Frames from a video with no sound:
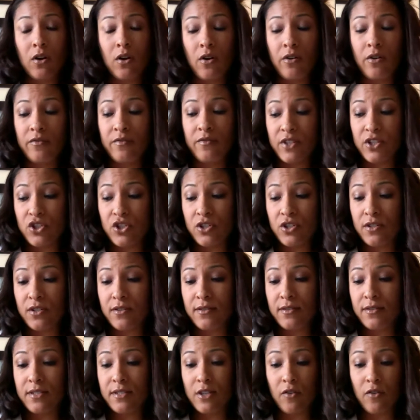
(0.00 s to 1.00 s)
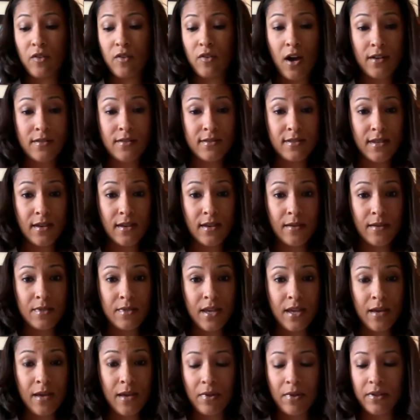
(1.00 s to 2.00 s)
on vision, self-concept,
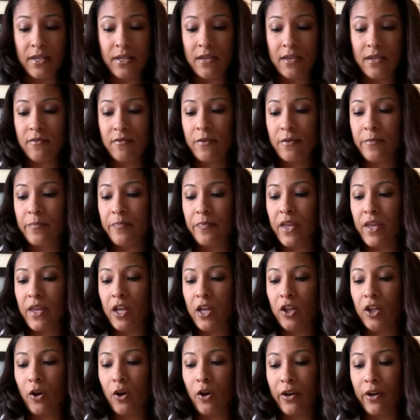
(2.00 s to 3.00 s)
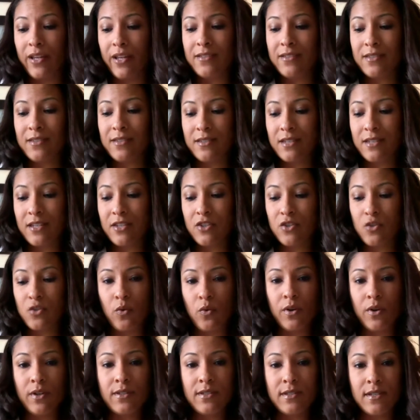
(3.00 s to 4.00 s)
and belief. Learning success
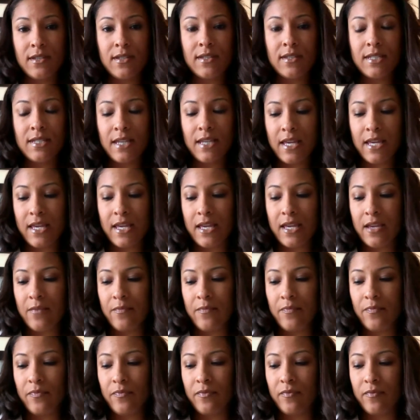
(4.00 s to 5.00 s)
stories is key.